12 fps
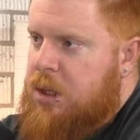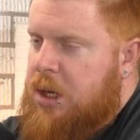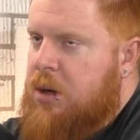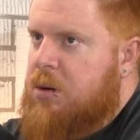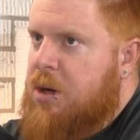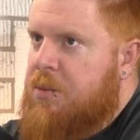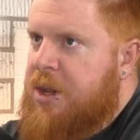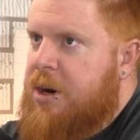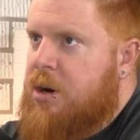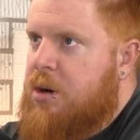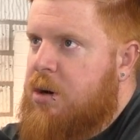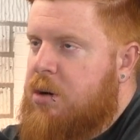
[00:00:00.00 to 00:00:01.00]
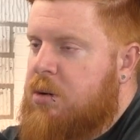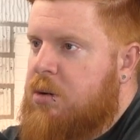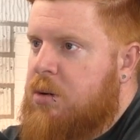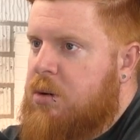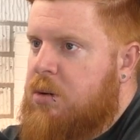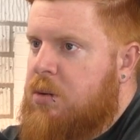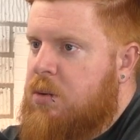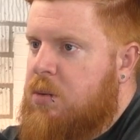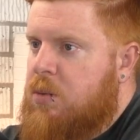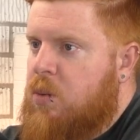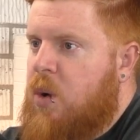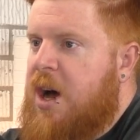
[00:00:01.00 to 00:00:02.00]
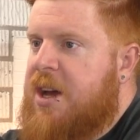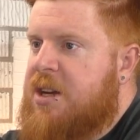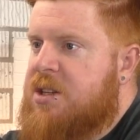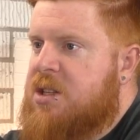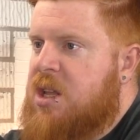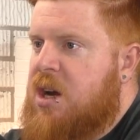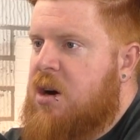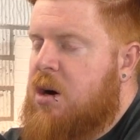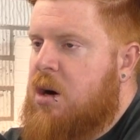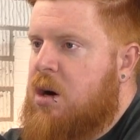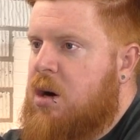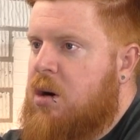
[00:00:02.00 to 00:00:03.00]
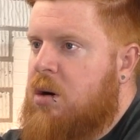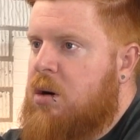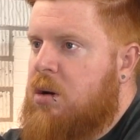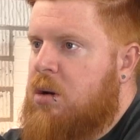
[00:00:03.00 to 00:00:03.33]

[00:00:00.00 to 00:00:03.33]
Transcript: How come why is their